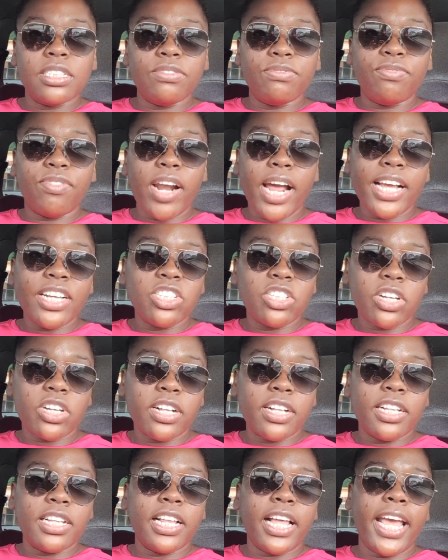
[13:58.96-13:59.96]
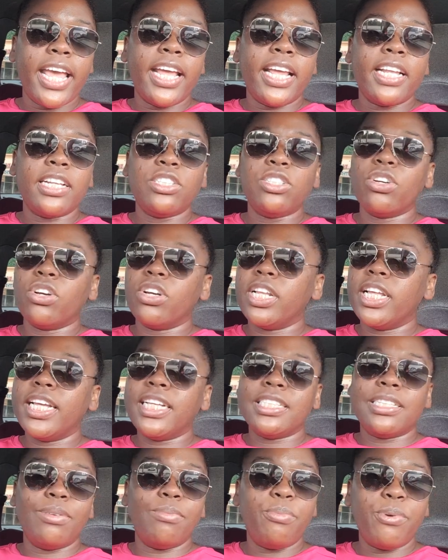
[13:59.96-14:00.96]
fragile and you can
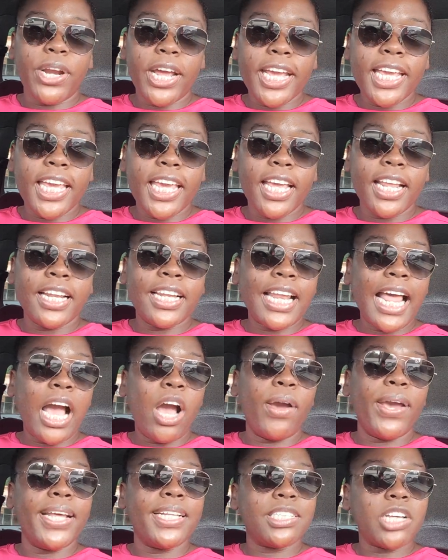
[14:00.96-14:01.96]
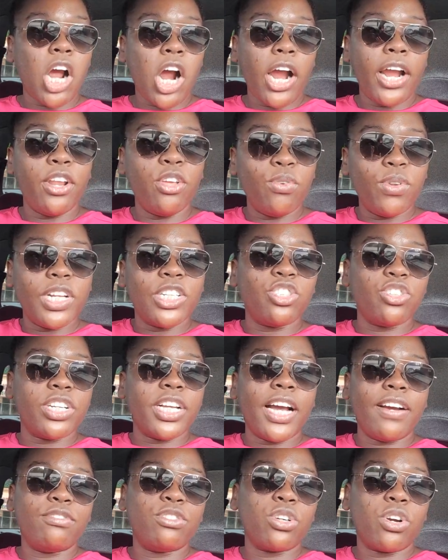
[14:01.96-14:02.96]
easily break it, now it's hard. You
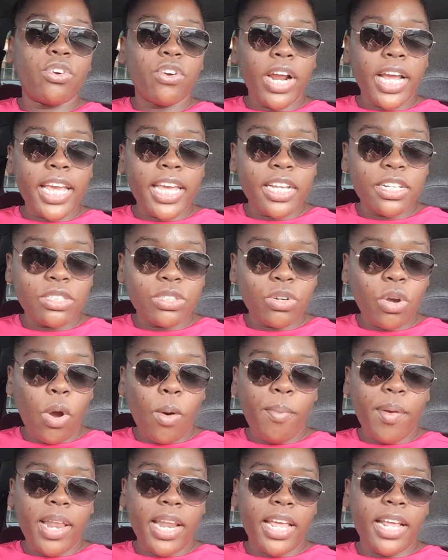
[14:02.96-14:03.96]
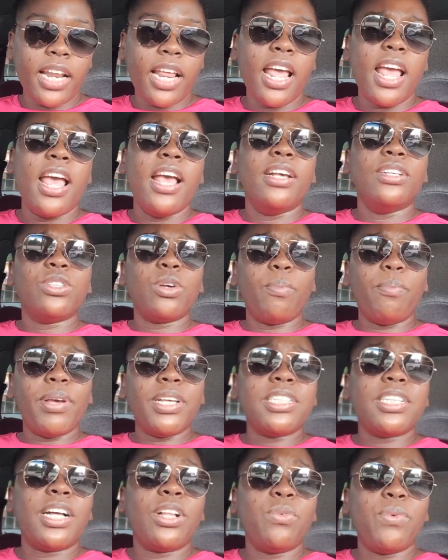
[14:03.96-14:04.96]
literally have to crack it to open it. So
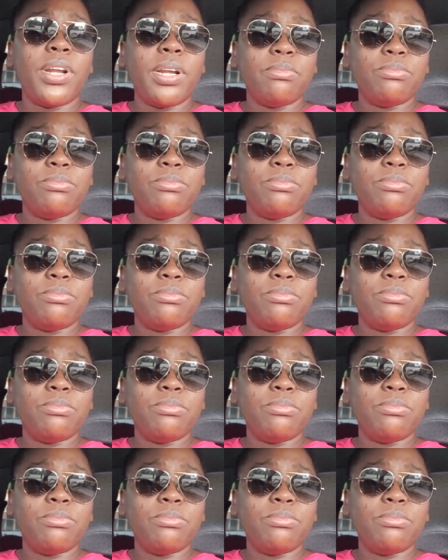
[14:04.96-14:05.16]
basically what